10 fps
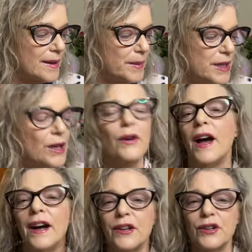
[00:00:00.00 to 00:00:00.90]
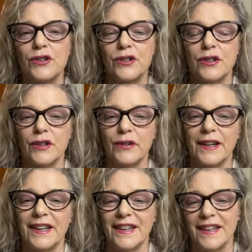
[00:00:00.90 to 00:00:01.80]
Let me know how you're
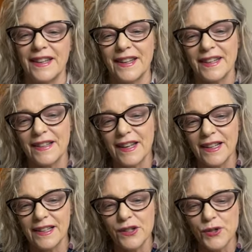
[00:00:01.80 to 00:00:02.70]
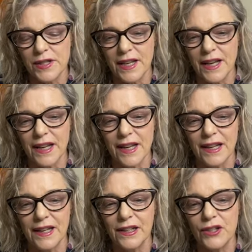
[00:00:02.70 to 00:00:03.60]
doing. Lighting a little
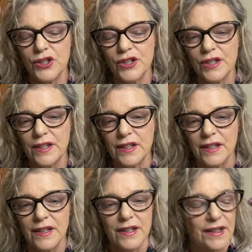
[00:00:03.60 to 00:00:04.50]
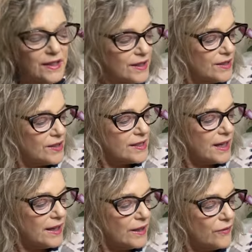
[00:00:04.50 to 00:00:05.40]
sage. Just
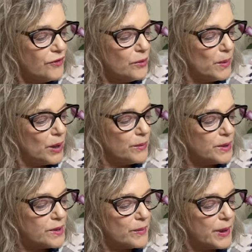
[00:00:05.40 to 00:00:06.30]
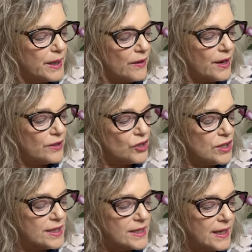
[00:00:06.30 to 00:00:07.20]
taking a few moments to bring our
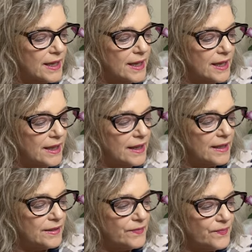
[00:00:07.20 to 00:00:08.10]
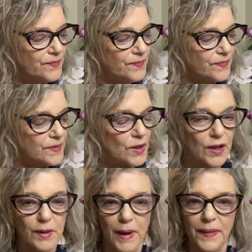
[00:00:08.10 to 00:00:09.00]
energies in.
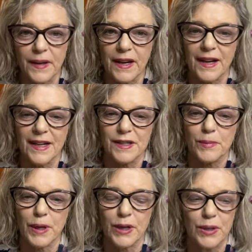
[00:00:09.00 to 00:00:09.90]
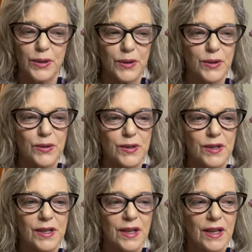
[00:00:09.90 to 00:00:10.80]
Talk about the
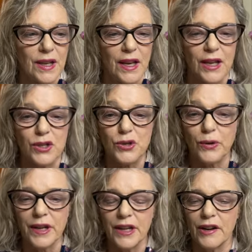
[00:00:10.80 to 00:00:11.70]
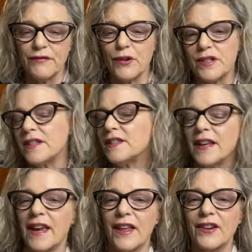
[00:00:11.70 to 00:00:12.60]
cosmos. And join our forces
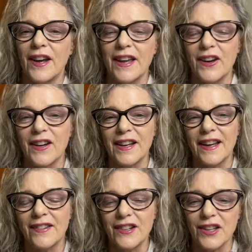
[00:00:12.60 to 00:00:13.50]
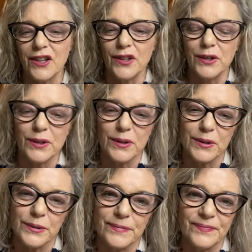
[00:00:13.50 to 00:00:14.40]
together. Hey, Carla, how are you?